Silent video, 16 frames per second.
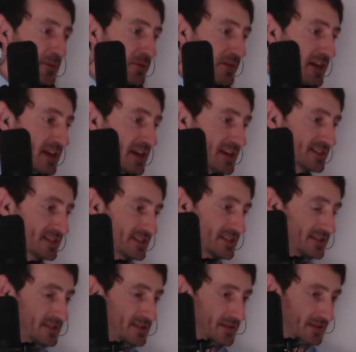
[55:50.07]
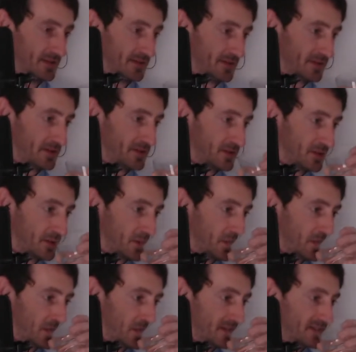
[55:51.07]
on the list.
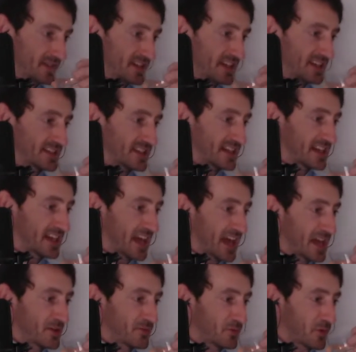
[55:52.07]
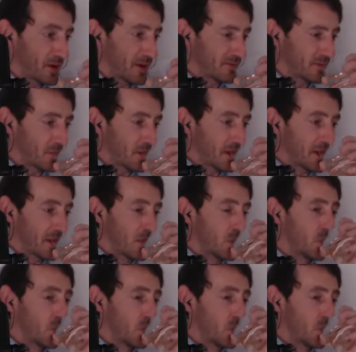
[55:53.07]
16K for everyone.